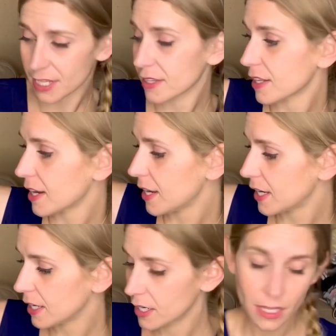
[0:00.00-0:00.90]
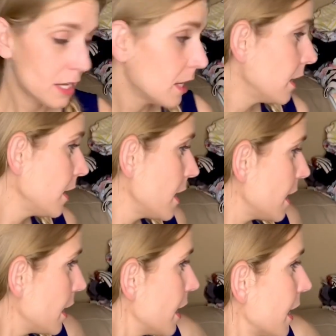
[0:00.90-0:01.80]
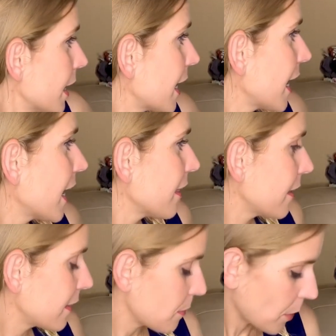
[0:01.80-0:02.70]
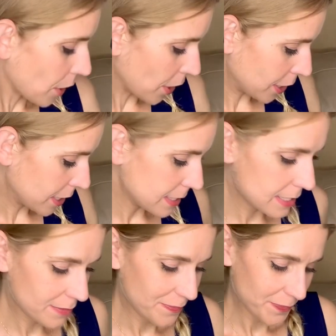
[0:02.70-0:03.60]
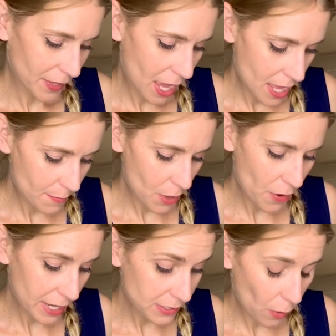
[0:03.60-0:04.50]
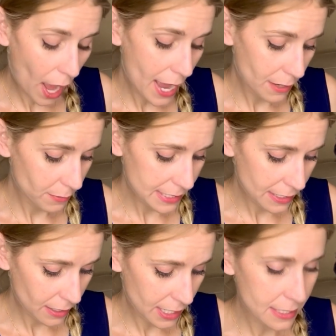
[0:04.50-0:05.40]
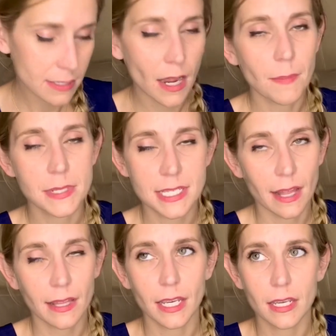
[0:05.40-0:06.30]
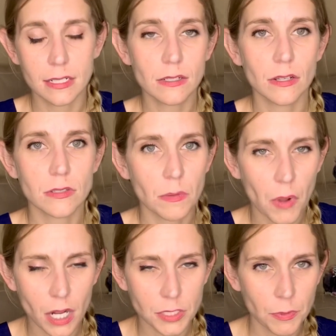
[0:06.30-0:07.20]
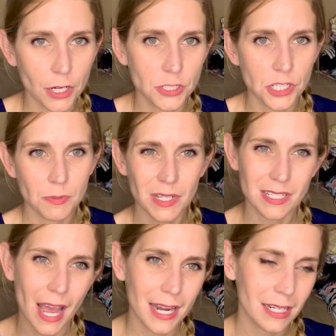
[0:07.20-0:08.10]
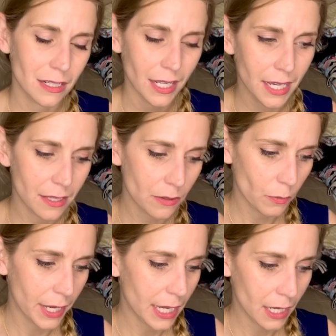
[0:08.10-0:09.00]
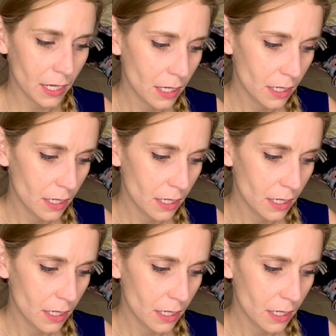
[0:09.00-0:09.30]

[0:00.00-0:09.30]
thing that I can't let them hurt. Um, okay, so I recently stopped selling kids' clothes on Poshmark just because I didn't like the way